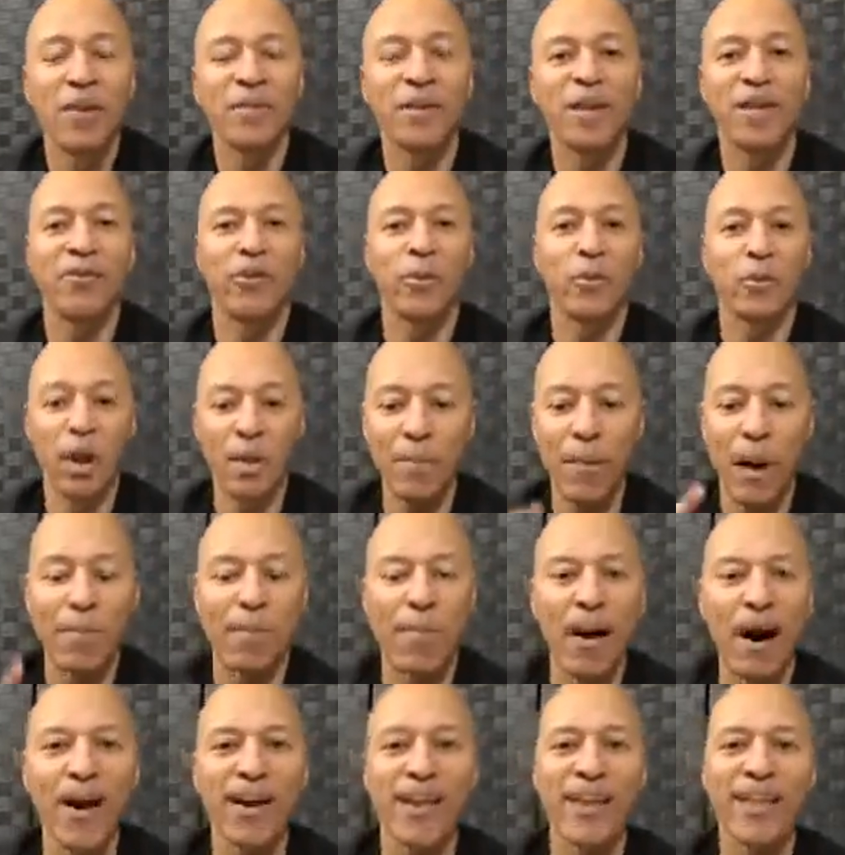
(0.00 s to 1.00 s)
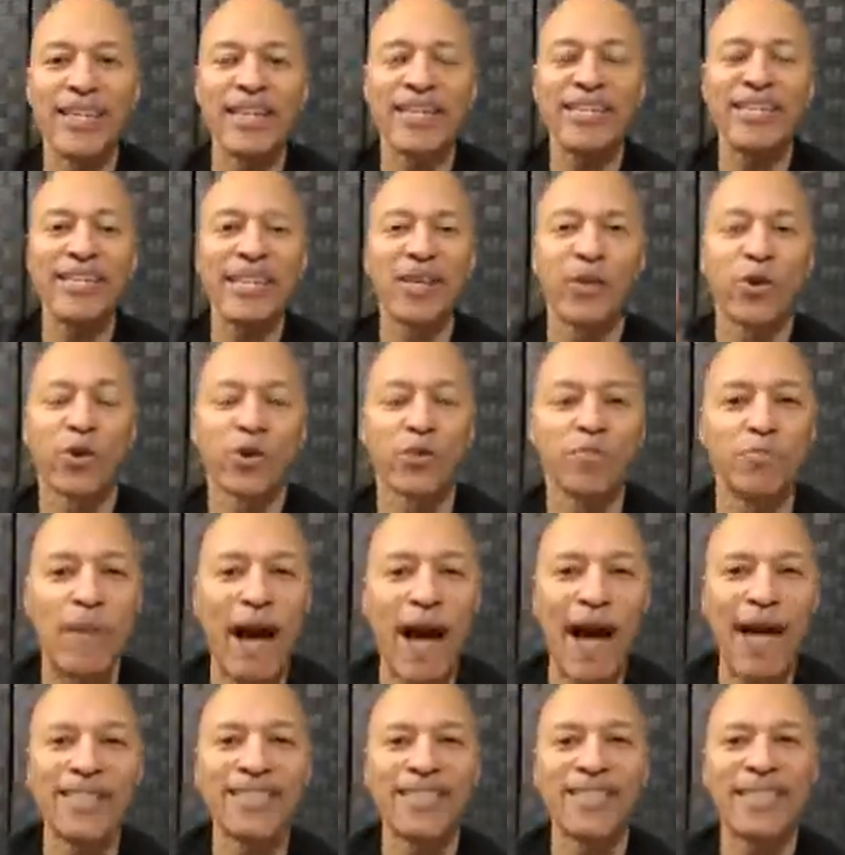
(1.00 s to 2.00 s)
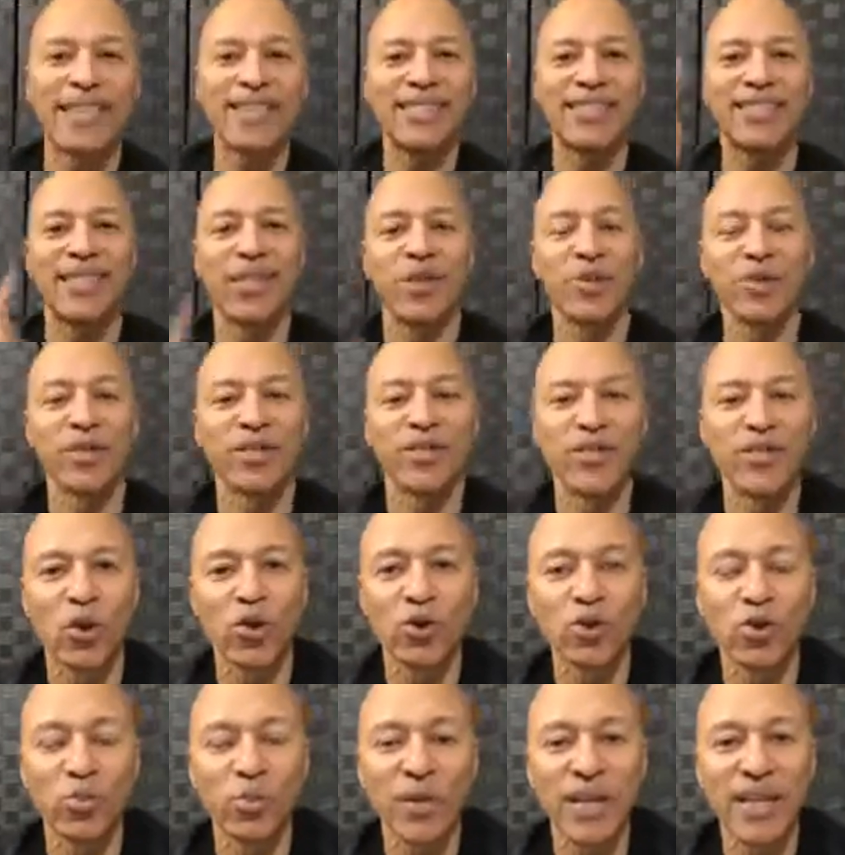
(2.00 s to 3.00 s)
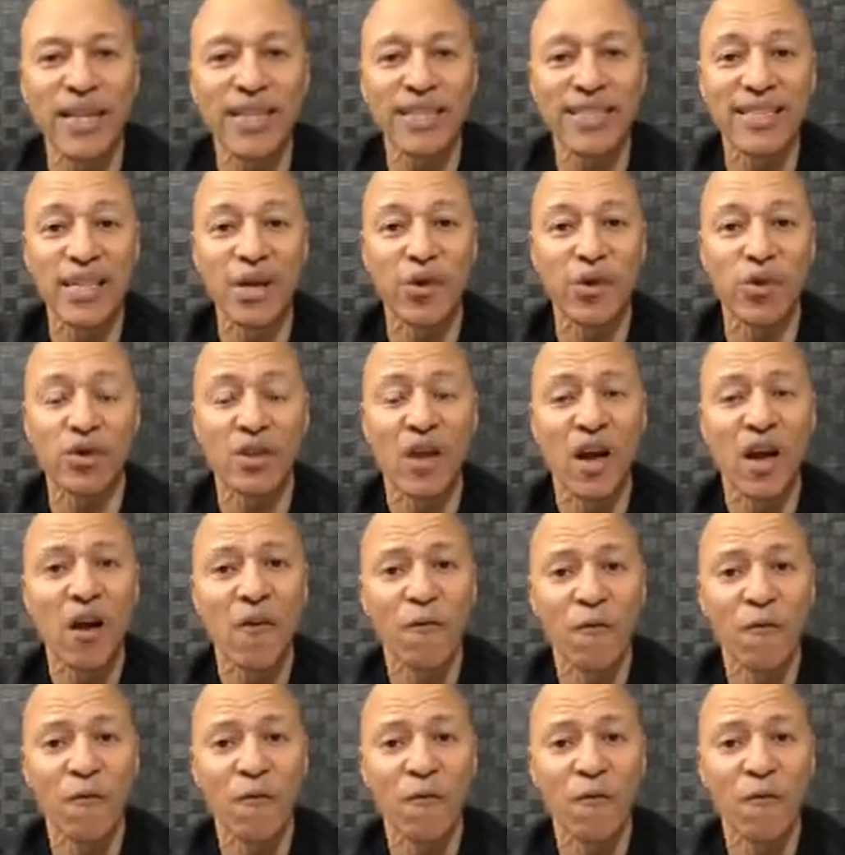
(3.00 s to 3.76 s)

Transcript: giving away my marketing secrets, mindset secrets, social media secrets.